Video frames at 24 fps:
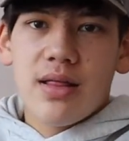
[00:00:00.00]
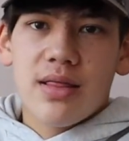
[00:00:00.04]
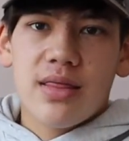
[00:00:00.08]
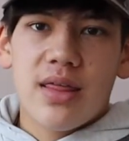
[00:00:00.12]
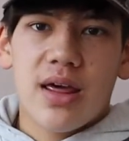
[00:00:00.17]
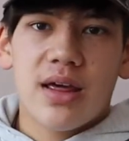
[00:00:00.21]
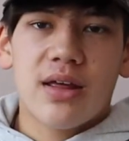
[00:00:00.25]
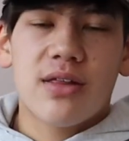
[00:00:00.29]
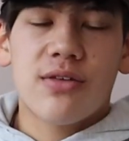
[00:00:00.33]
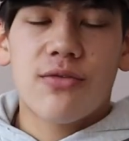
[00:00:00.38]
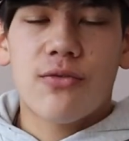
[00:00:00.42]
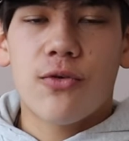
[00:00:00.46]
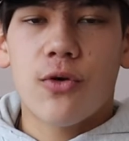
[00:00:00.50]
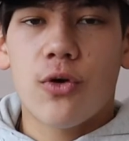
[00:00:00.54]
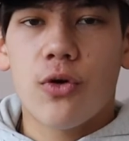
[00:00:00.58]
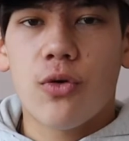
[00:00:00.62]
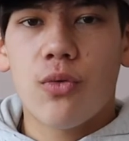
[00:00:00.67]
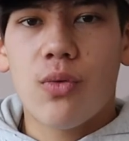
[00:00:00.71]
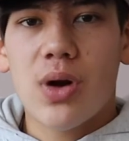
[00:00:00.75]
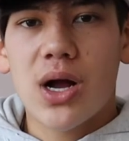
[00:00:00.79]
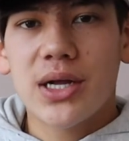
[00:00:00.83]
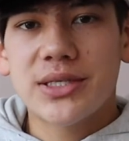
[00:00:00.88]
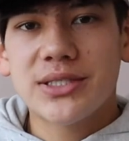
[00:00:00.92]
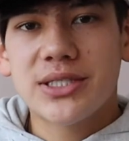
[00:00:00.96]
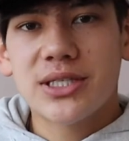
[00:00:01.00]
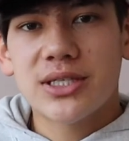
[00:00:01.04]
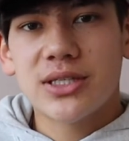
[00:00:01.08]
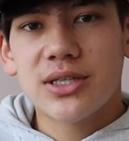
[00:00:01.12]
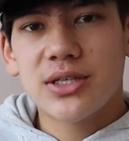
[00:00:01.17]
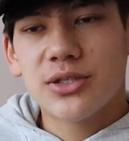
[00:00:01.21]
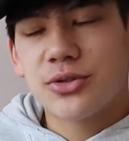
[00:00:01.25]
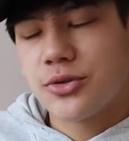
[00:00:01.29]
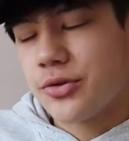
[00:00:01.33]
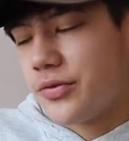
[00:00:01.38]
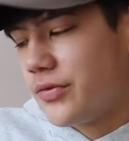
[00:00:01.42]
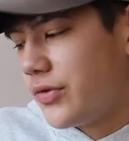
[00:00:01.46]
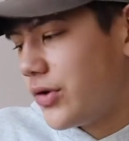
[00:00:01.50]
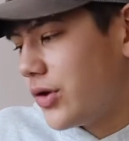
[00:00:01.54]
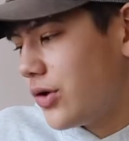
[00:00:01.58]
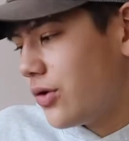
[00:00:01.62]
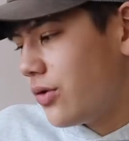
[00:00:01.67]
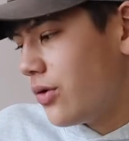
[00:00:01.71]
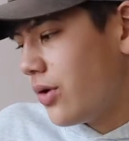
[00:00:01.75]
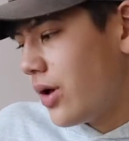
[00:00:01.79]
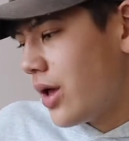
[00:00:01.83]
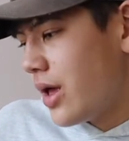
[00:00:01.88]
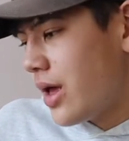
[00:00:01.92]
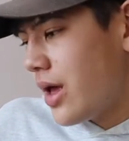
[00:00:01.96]
thanks for watching this
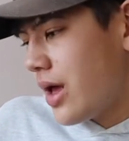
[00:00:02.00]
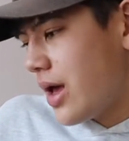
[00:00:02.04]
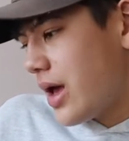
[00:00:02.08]
review.